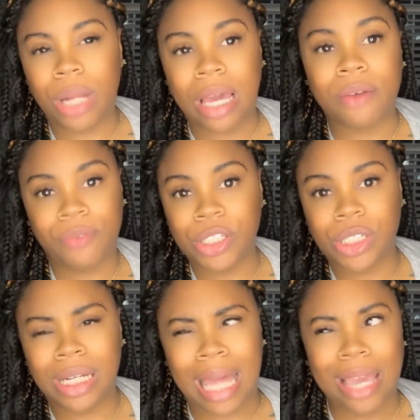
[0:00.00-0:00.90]
like,
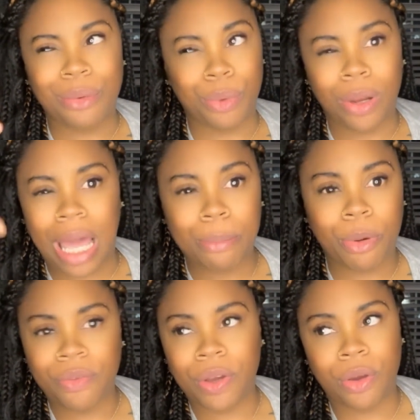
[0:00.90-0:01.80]
officially, like, real life
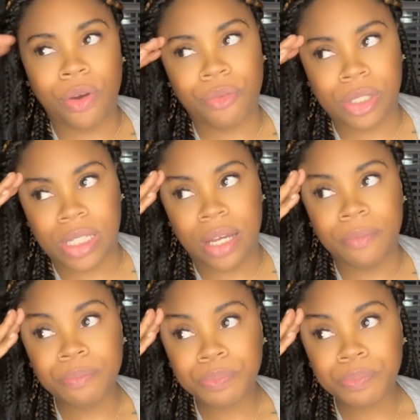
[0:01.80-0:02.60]
boyfriend, girlfriend stuff.